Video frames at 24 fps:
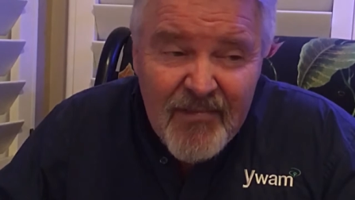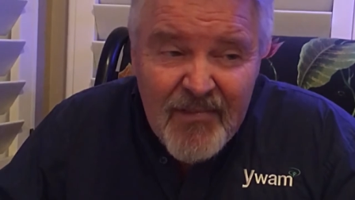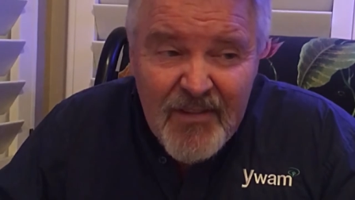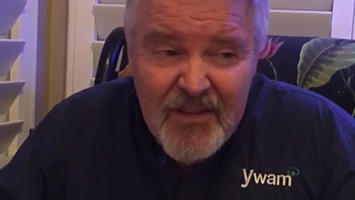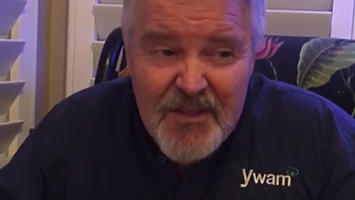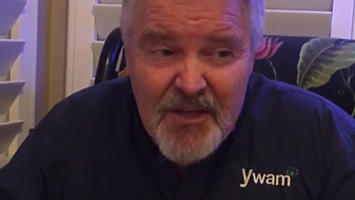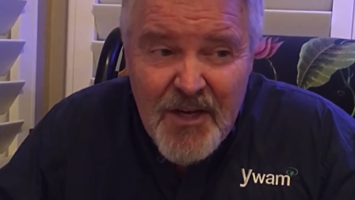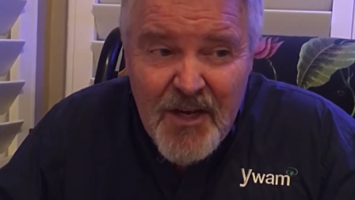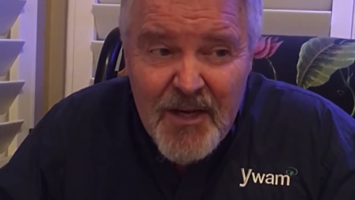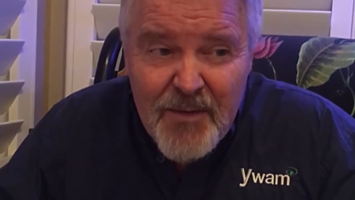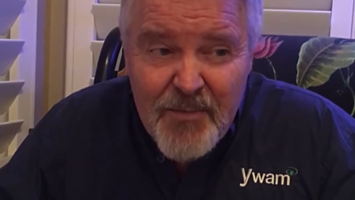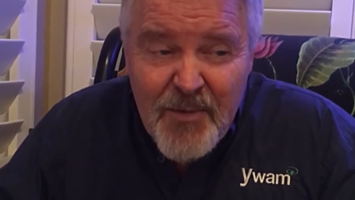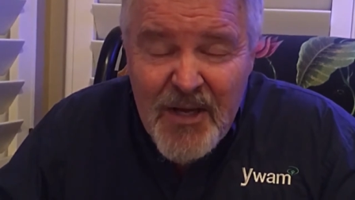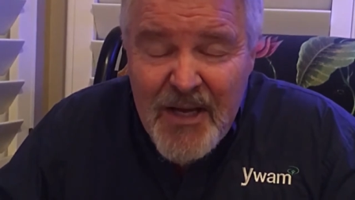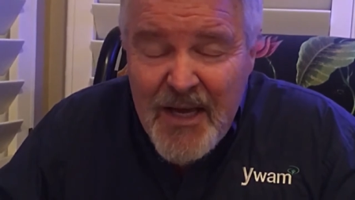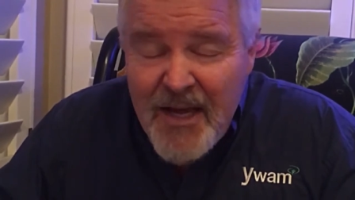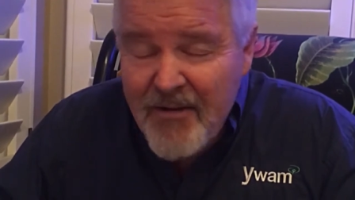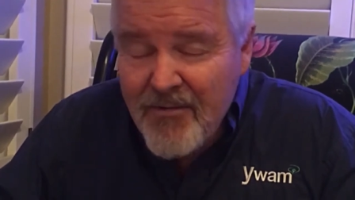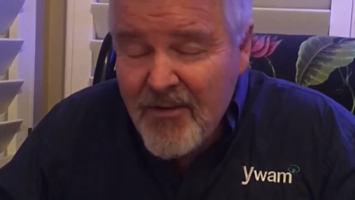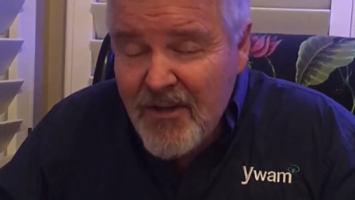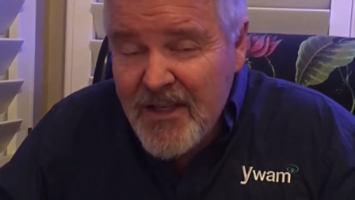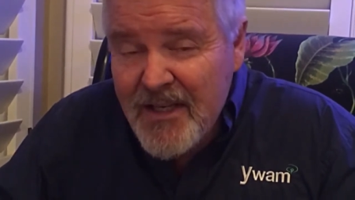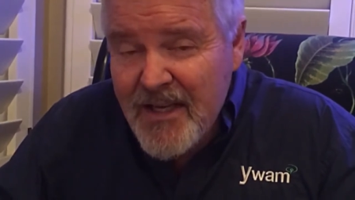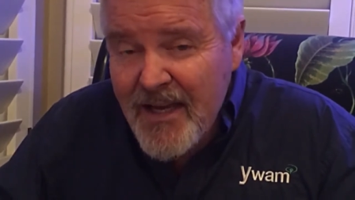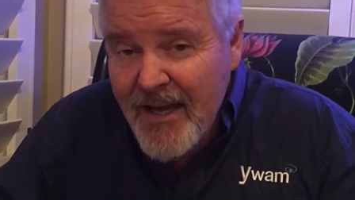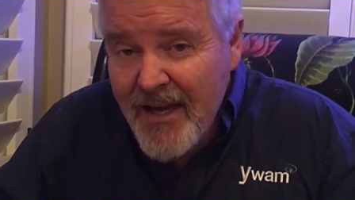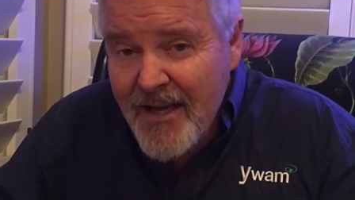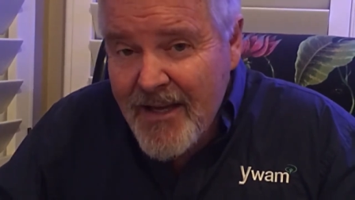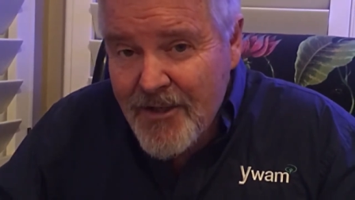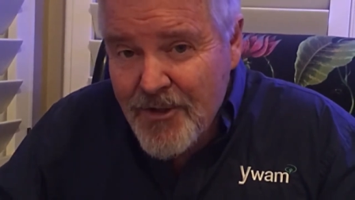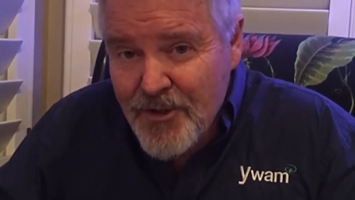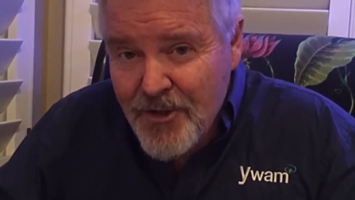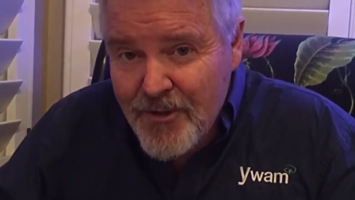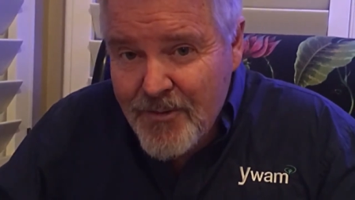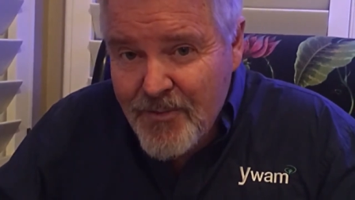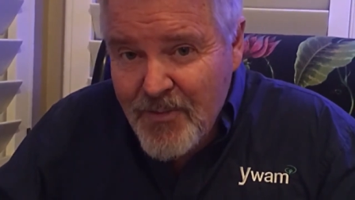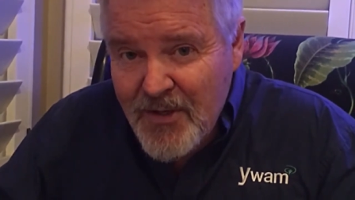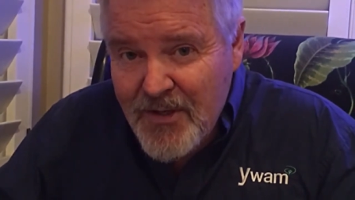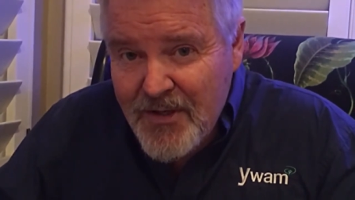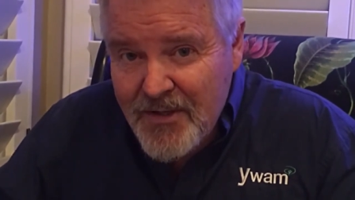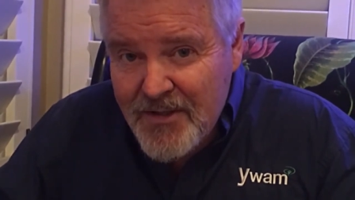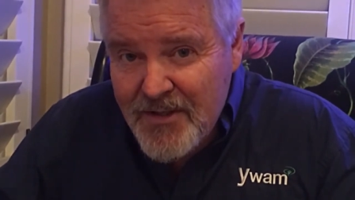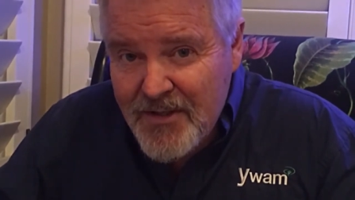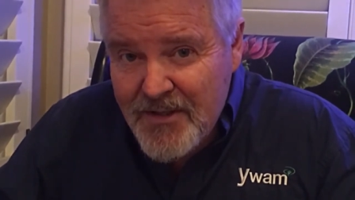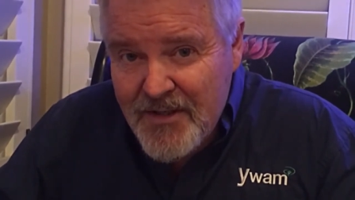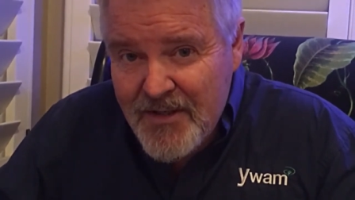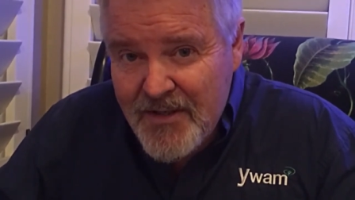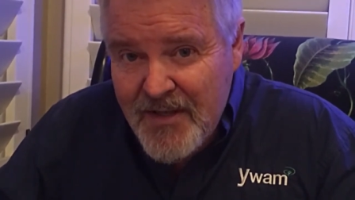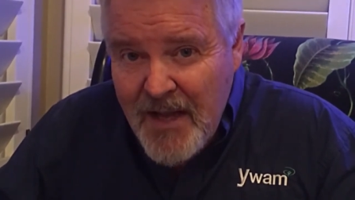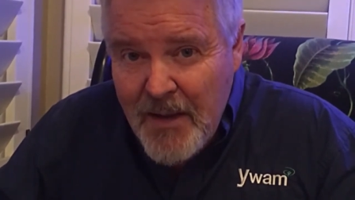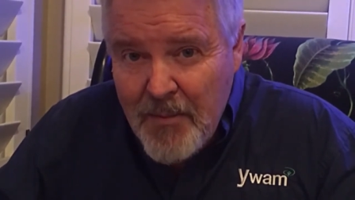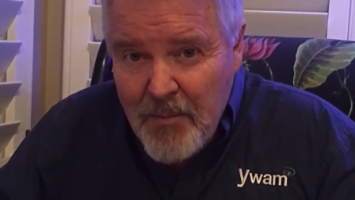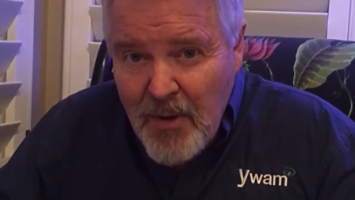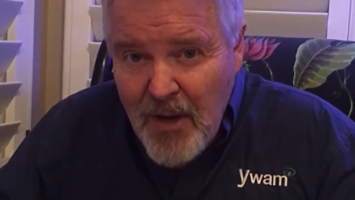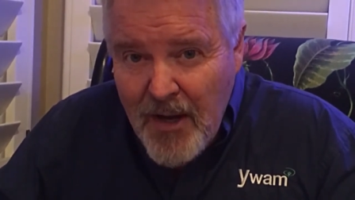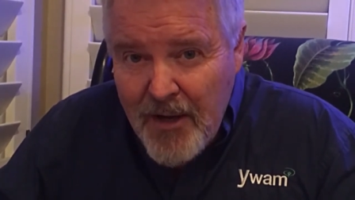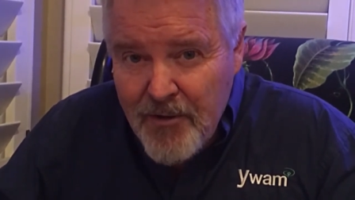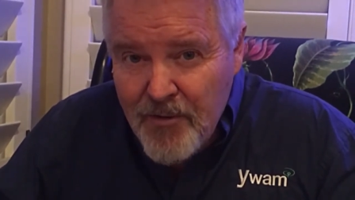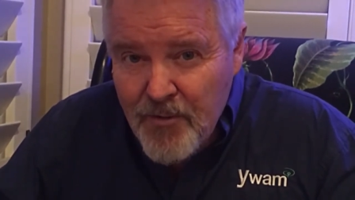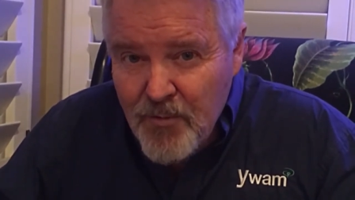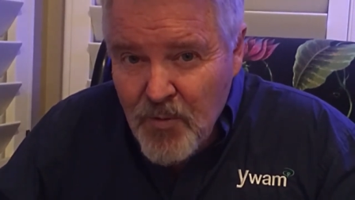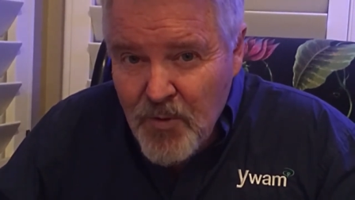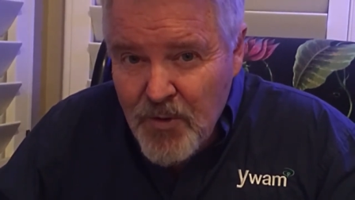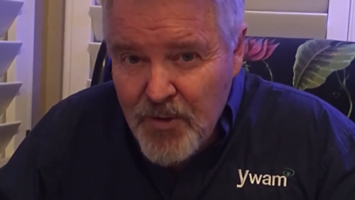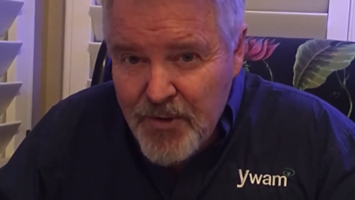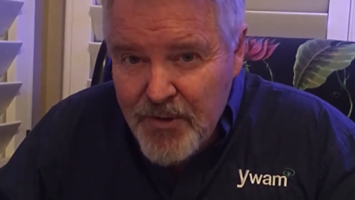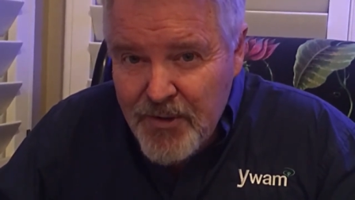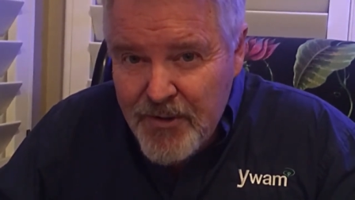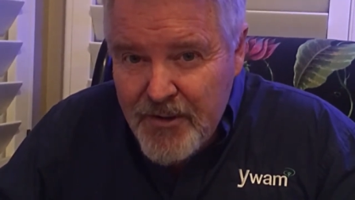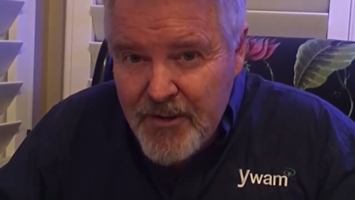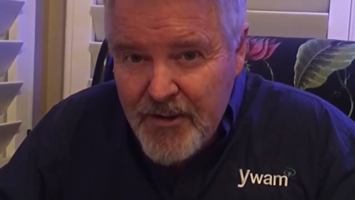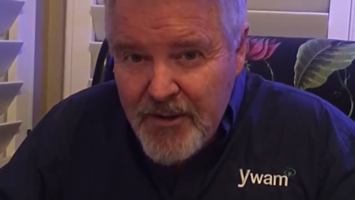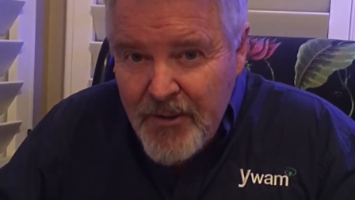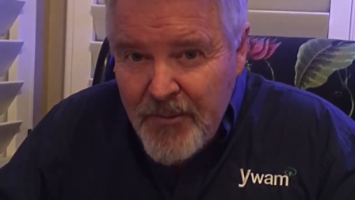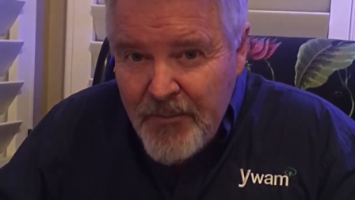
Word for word: it's going to be heavily Asian because it's in that part of the world.